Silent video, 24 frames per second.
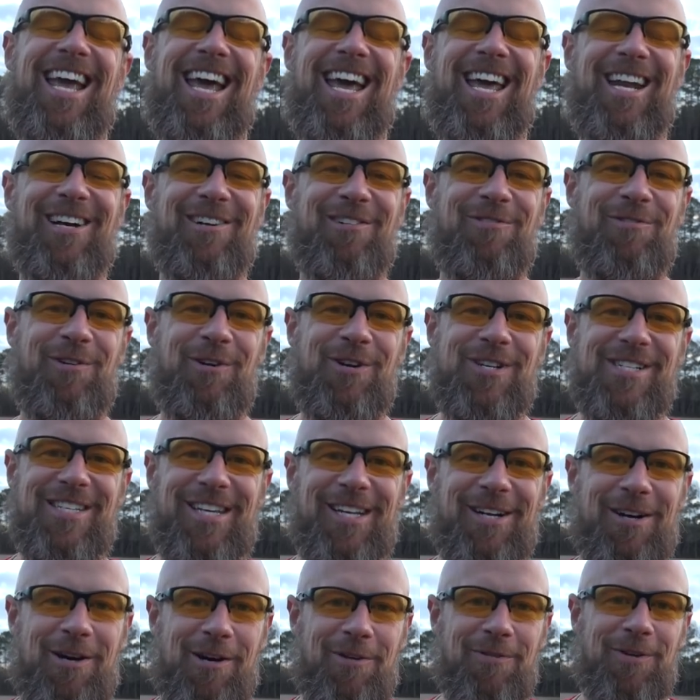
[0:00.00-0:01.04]
And I look forward to
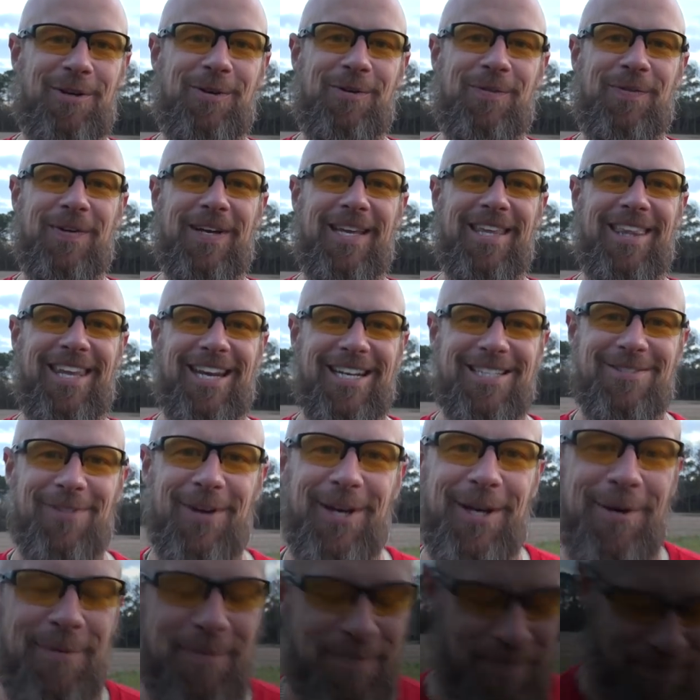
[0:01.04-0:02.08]
seeing all of you in the next video.